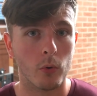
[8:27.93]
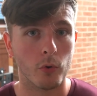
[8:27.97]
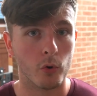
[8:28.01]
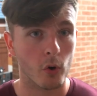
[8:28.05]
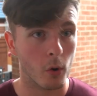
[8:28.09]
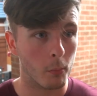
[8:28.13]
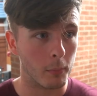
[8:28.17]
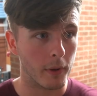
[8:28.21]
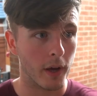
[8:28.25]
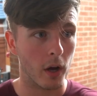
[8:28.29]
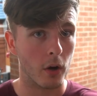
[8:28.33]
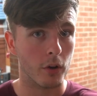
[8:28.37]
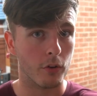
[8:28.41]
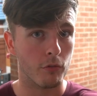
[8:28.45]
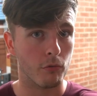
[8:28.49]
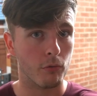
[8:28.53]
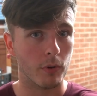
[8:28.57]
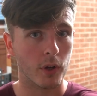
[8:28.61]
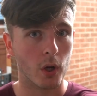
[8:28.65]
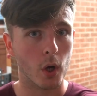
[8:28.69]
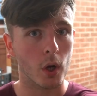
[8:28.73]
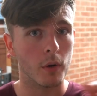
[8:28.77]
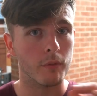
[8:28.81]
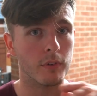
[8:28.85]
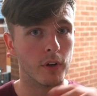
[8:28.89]
Normally, I would have
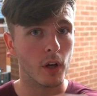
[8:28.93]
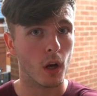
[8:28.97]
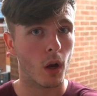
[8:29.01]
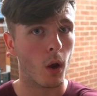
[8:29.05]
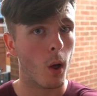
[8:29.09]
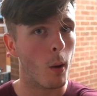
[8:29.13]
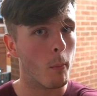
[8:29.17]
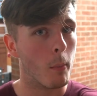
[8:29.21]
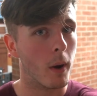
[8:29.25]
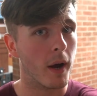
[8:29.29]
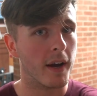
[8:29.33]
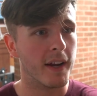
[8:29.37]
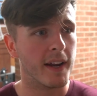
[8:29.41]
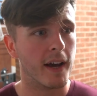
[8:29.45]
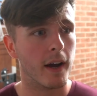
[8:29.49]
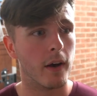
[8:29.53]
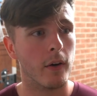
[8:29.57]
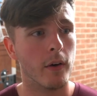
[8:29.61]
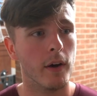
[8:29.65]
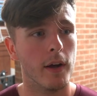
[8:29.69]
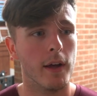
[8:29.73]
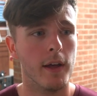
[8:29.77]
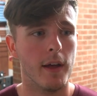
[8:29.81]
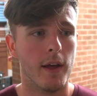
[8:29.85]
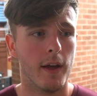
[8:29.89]
recovered a lot by
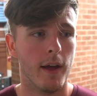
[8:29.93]
now.